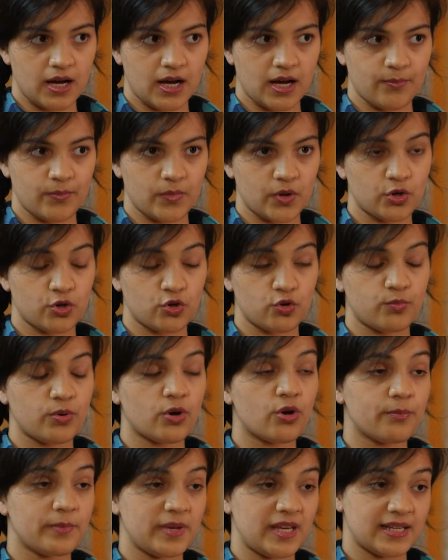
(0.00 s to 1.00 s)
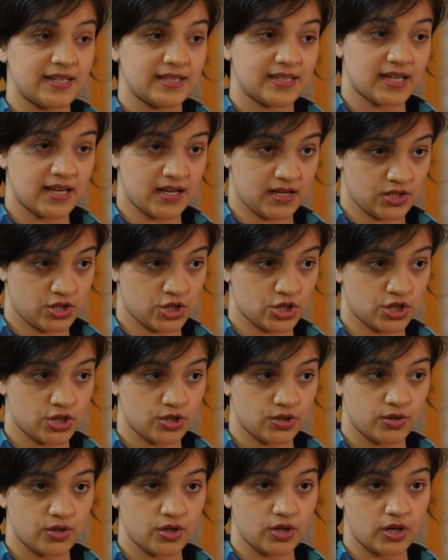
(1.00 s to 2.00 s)
um, who put me in
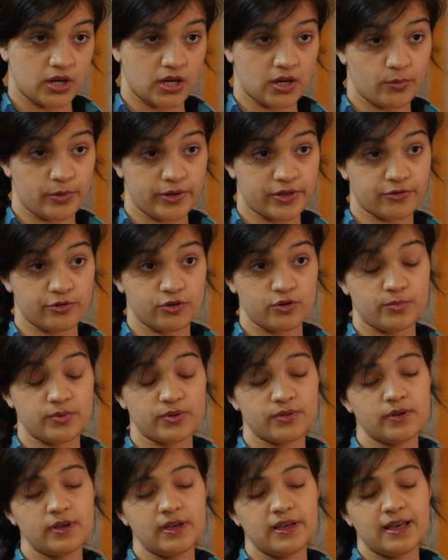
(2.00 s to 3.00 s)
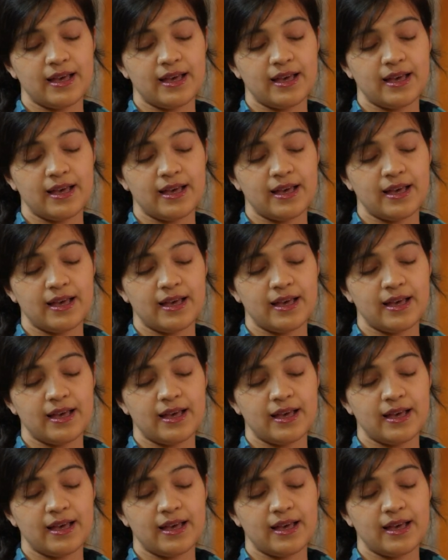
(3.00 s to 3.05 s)
touch uh, with a group